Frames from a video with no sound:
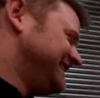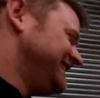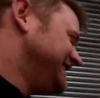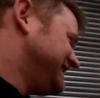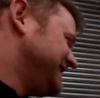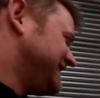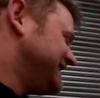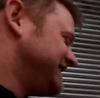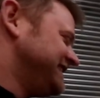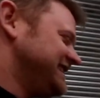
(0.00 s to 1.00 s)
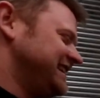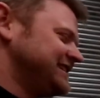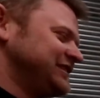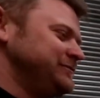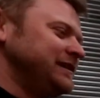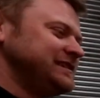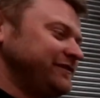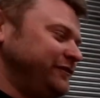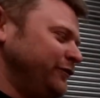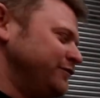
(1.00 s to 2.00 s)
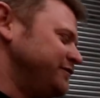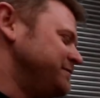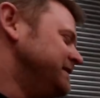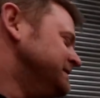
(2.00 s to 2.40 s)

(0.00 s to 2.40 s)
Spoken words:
these Nissan Sunnies ZX Coupes. He had 4 of them.